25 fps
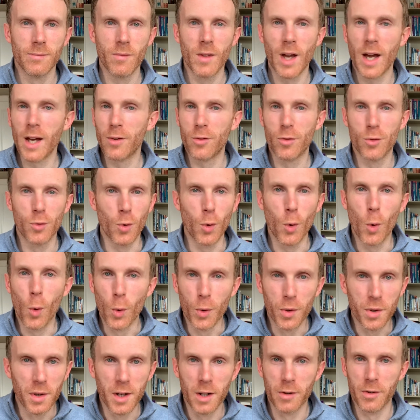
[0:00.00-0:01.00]

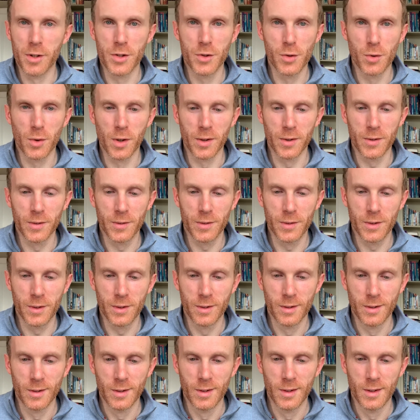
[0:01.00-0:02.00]
Extraordinary trust.
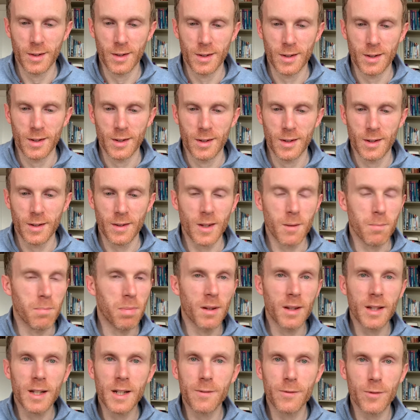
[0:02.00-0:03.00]
They
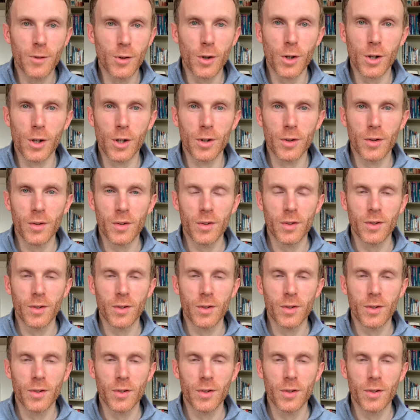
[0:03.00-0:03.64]
believed God,